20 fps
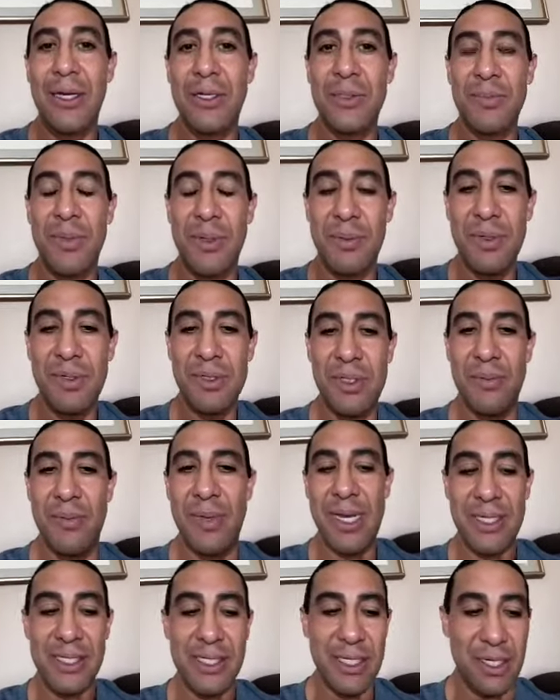Pueblo, New
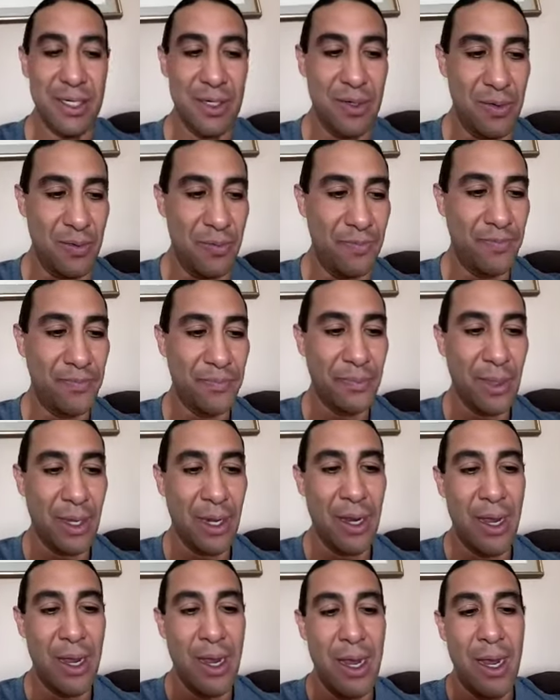Mexico.
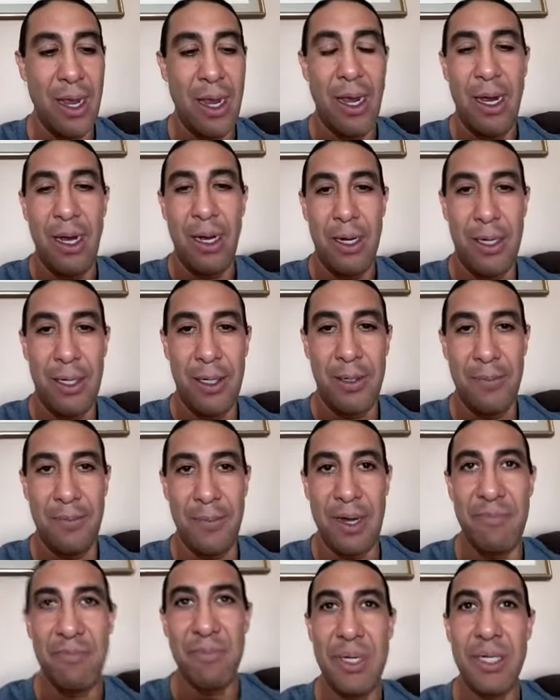
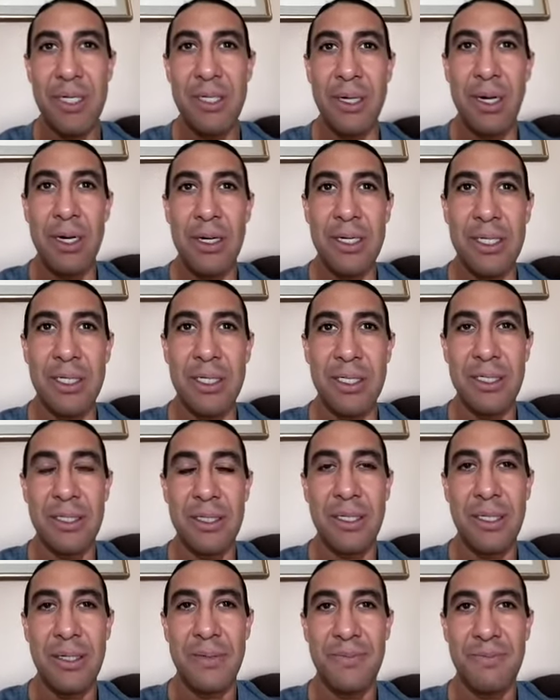I've been an
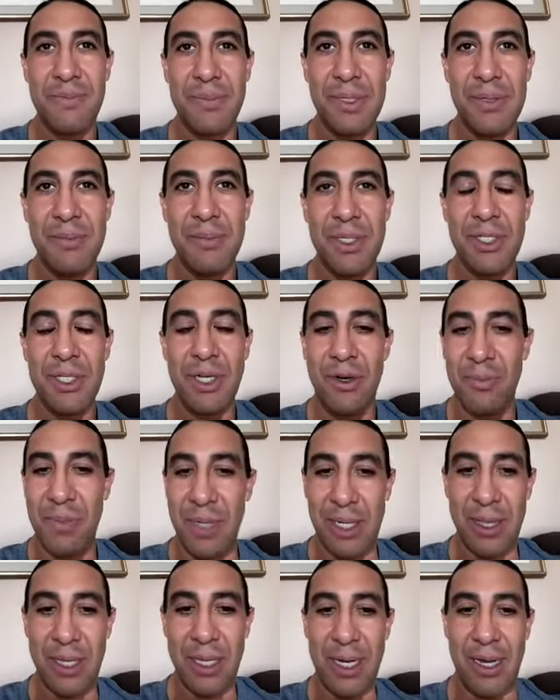artist pretty much all
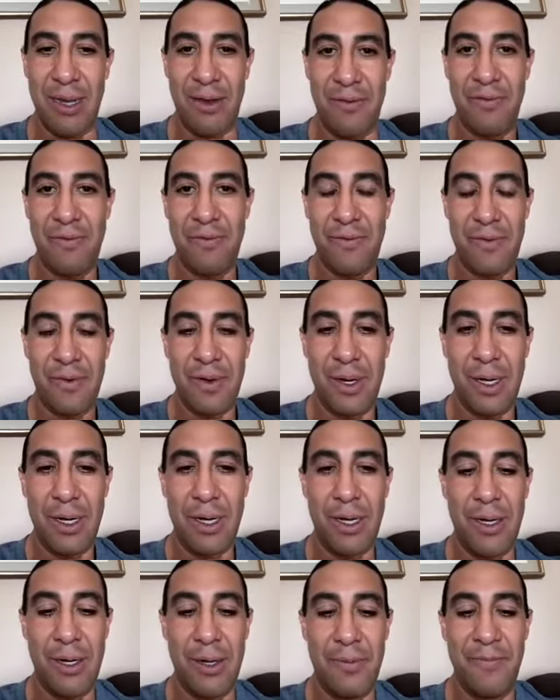my life.
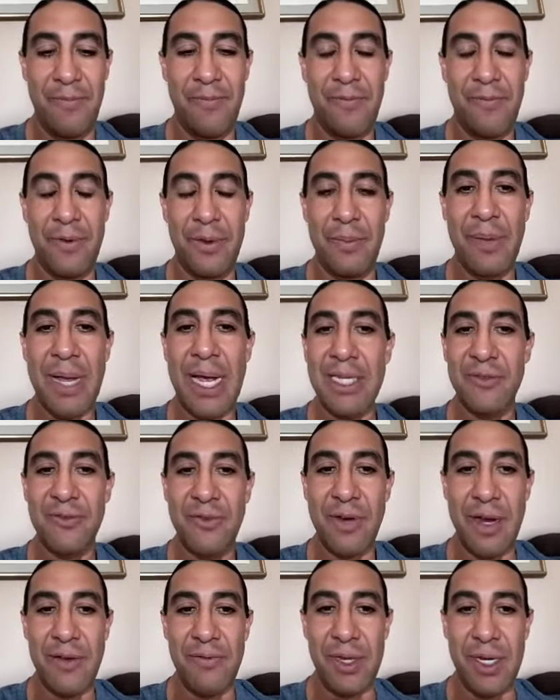For the past
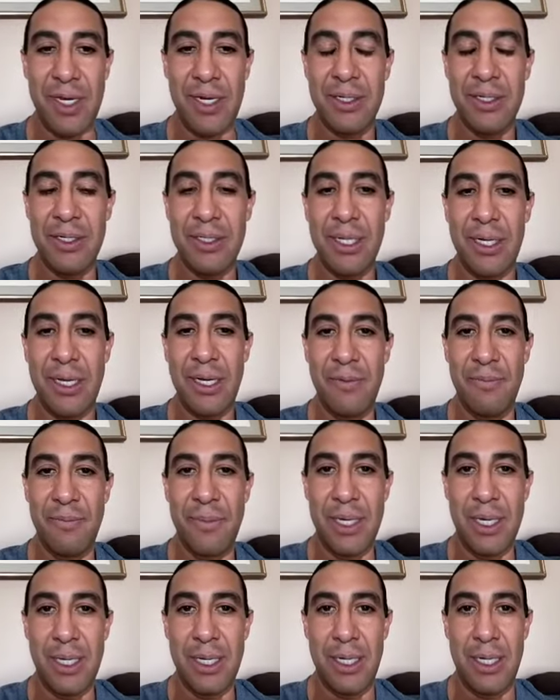5 years, I've
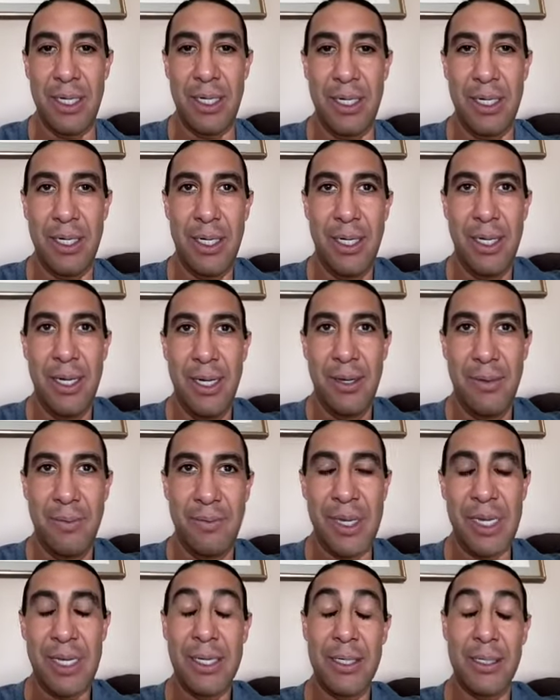been
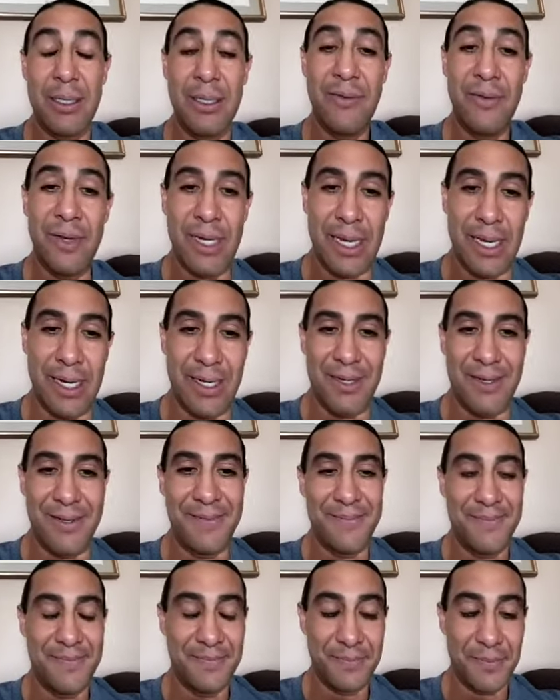making a living at it.
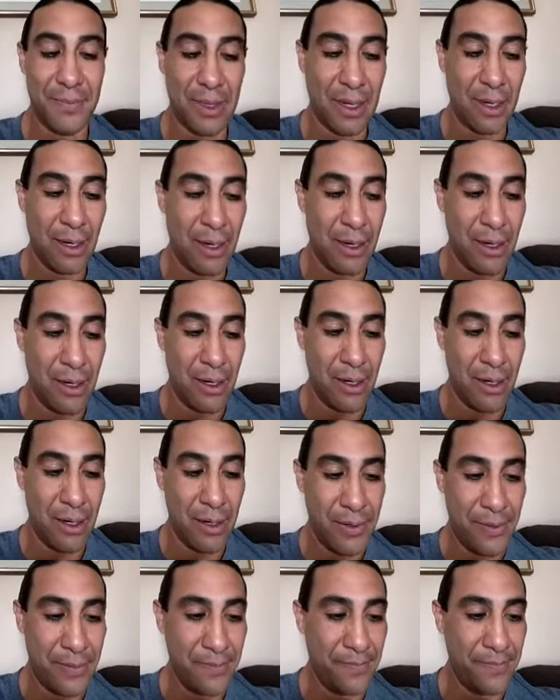
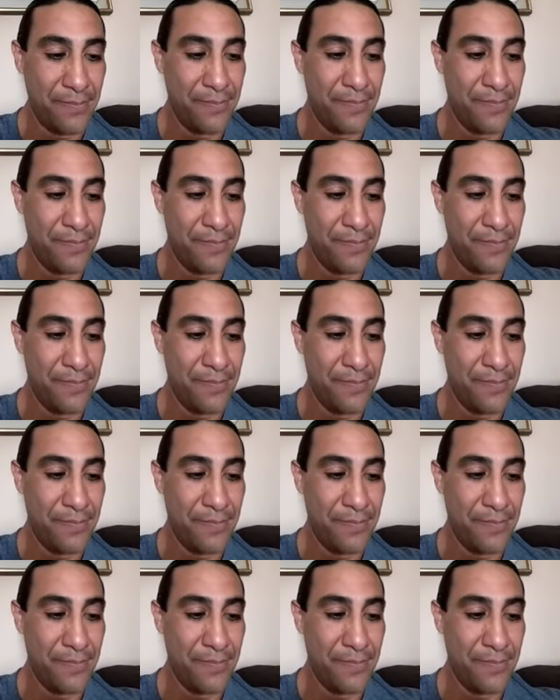Um,